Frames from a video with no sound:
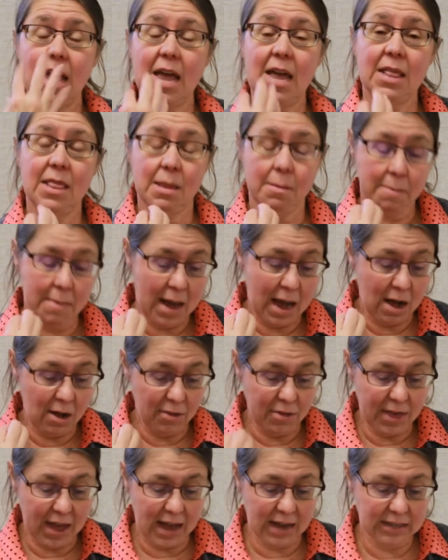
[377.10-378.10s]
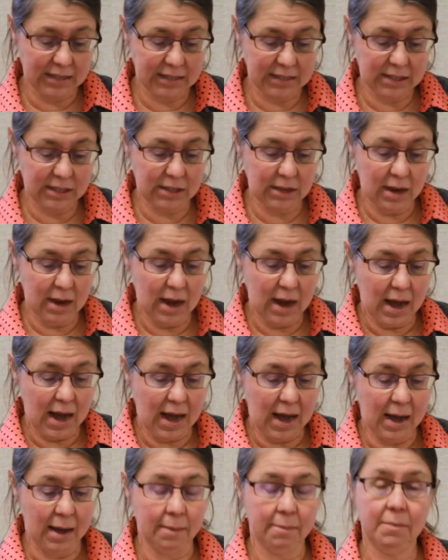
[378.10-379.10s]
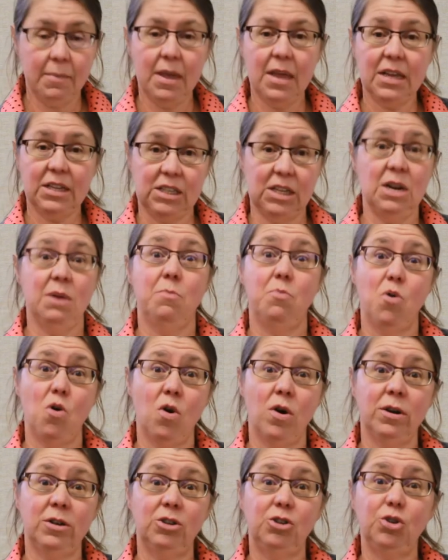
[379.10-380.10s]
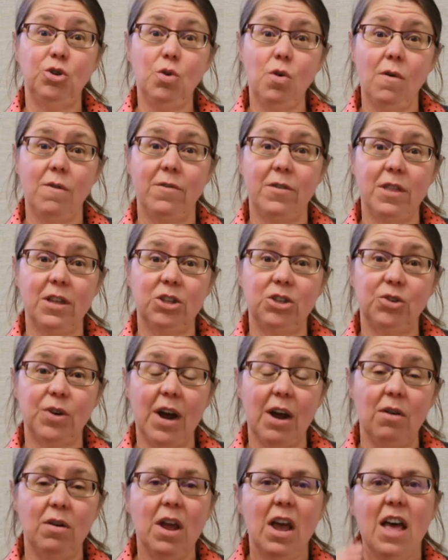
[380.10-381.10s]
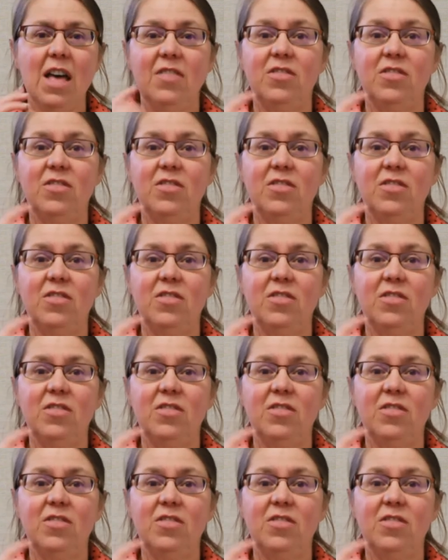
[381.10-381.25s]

and the mouth has, um, it's an important tool for the trout.